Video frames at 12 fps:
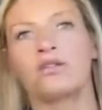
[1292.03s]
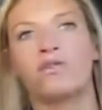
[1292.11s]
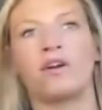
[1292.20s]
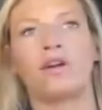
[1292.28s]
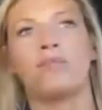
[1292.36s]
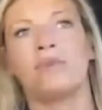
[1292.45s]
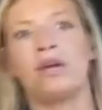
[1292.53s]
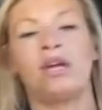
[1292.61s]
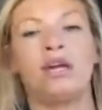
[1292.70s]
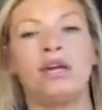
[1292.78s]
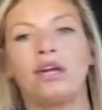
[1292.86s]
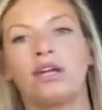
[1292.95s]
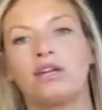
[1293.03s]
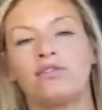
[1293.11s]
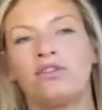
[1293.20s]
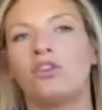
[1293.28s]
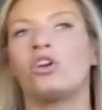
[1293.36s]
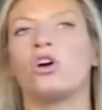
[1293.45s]
They're very me, and
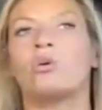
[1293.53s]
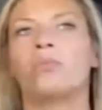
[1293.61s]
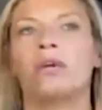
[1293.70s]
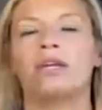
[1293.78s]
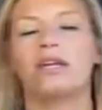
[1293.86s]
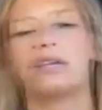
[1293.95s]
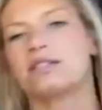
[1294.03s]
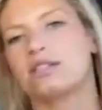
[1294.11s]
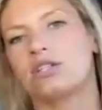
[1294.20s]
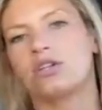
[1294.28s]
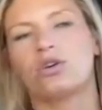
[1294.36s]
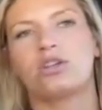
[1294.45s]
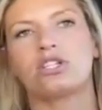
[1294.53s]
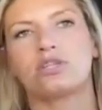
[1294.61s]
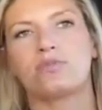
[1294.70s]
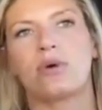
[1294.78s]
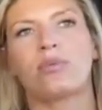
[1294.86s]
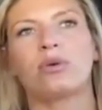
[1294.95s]
if you know me, that's, you know, it's
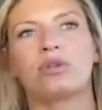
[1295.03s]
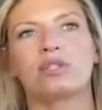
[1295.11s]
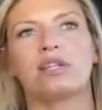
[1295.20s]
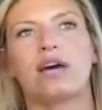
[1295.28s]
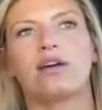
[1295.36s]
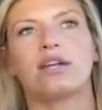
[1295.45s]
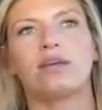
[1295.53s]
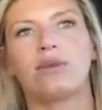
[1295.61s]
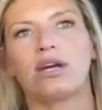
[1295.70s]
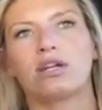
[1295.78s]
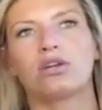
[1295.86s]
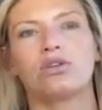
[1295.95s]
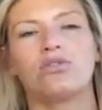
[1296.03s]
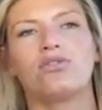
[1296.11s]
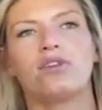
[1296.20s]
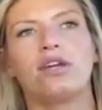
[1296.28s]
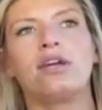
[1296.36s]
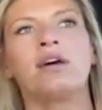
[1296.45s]
just my personality. I'm kind of
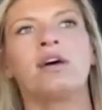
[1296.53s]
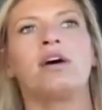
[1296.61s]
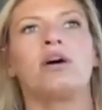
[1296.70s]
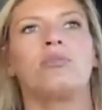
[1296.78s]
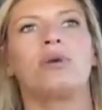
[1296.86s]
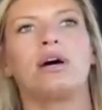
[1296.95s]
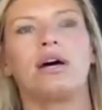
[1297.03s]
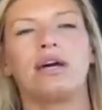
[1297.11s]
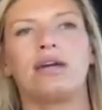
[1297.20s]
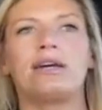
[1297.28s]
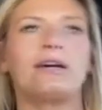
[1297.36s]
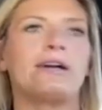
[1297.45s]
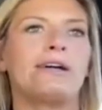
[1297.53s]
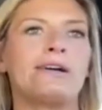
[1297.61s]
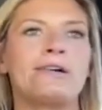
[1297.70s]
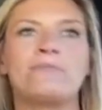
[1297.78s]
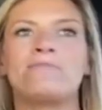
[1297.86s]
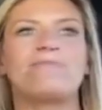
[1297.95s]
goofy, but
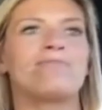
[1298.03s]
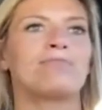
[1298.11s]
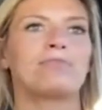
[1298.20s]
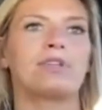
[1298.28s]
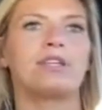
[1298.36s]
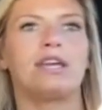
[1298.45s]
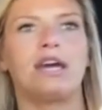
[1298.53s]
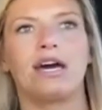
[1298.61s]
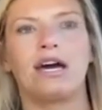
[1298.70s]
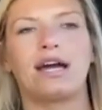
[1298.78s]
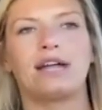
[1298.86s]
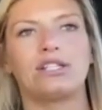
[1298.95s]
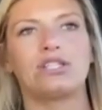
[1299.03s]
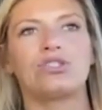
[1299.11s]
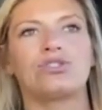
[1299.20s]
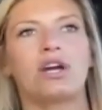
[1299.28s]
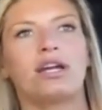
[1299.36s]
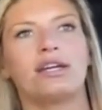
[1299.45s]
yeah, I
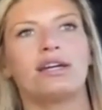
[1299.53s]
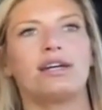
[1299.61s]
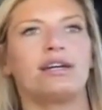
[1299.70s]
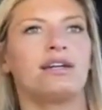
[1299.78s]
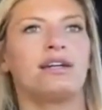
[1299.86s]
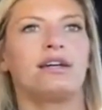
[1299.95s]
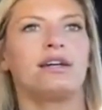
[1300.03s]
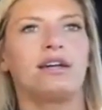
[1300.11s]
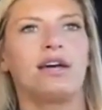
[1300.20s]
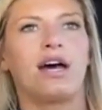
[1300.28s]
just try to.